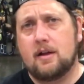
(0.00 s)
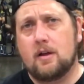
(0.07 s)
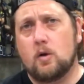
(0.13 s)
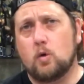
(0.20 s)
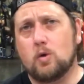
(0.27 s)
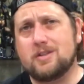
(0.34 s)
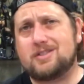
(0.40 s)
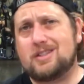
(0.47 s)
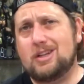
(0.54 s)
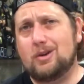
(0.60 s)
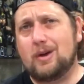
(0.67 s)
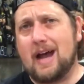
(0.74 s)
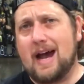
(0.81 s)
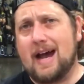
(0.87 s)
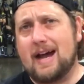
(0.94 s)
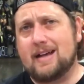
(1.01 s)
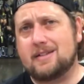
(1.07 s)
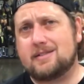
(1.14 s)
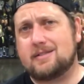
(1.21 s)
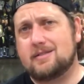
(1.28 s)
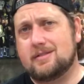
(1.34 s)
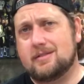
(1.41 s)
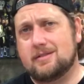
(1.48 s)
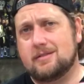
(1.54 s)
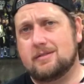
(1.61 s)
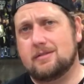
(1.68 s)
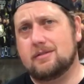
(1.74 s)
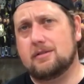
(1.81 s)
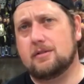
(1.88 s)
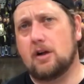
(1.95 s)
We'll see you guys
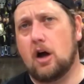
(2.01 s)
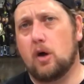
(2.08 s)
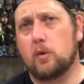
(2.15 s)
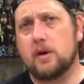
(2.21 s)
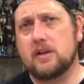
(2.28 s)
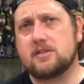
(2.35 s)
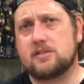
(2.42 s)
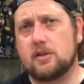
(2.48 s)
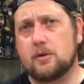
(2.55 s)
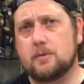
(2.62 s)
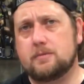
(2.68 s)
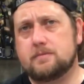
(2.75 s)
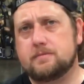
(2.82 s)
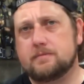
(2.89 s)
all real soon.